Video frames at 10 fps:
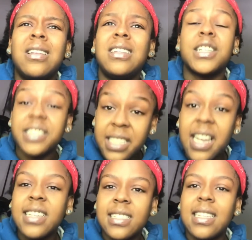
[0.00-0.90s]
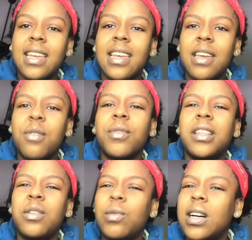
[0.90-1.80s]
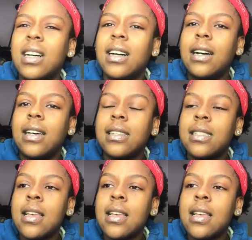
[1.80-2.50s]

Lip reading: disgusting it really was,